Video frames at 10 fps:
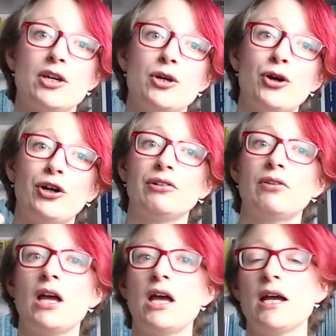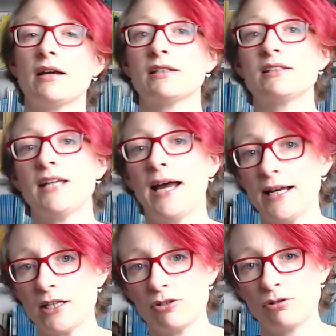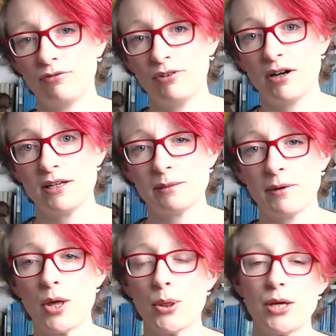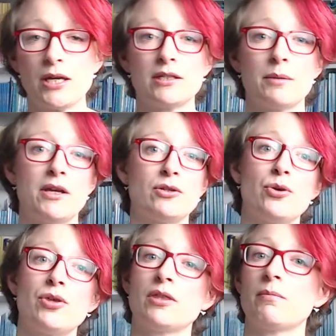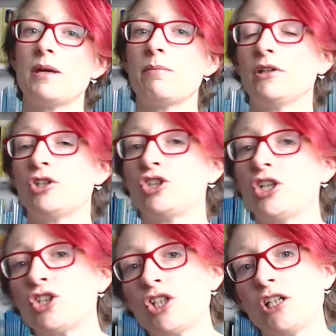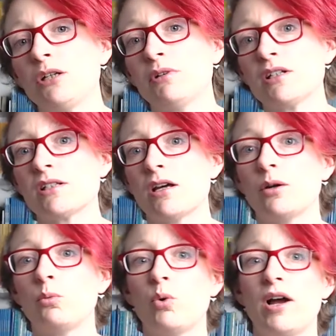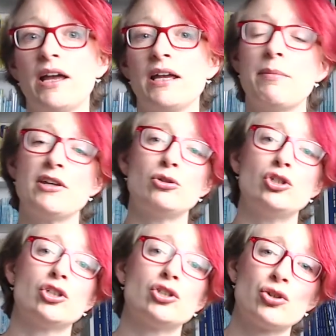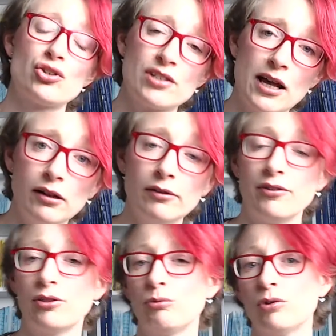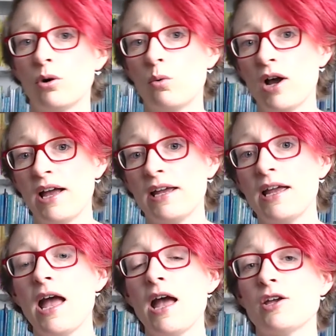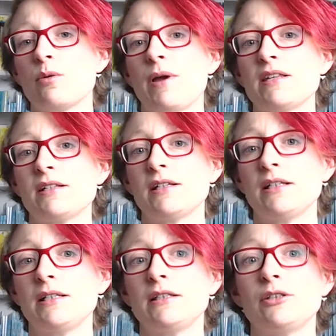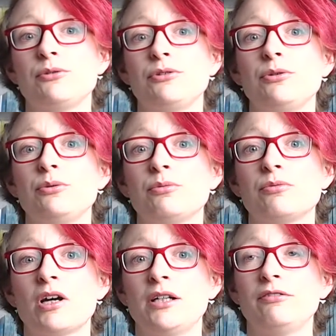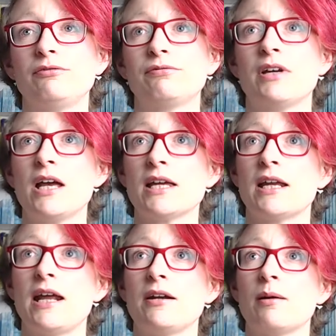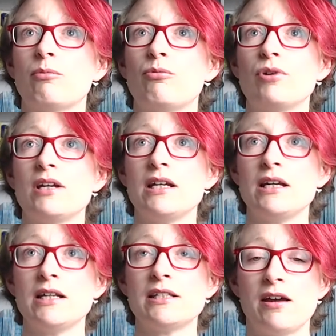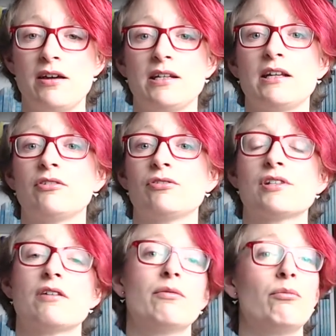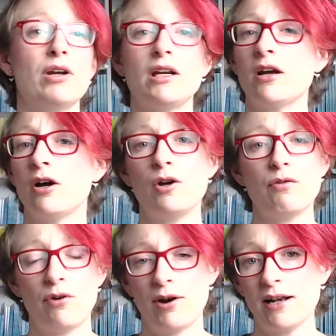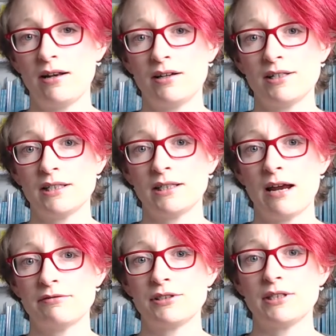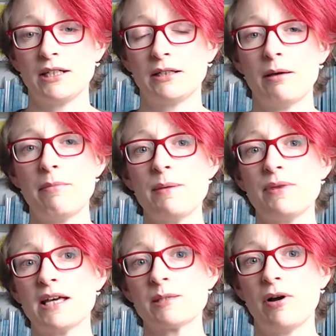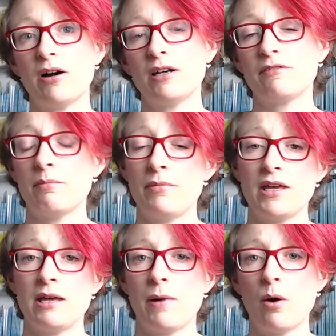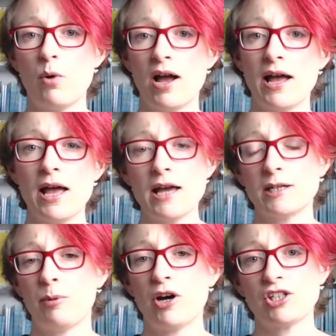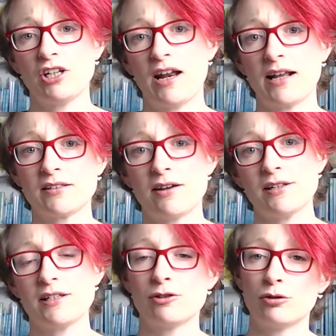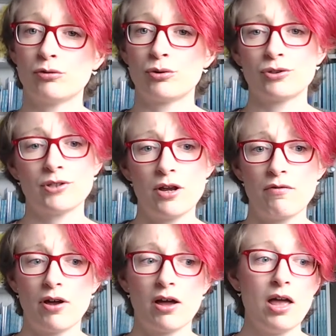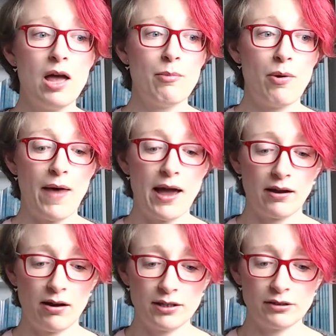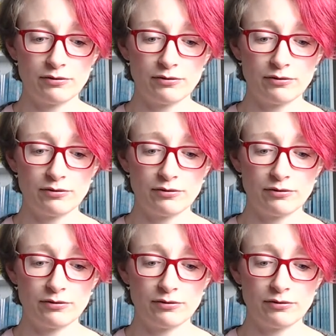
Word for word: you kind of catastrophize about things. It makes you think that people are judging you in a certain way. It makes you judge yourself in the wrong way. You're basically, you, you kind of can end up really turning in on yourself and really over analyzing everything. And maybe that's partly for me about where depression and anxiety sort of cross over, but that kind of,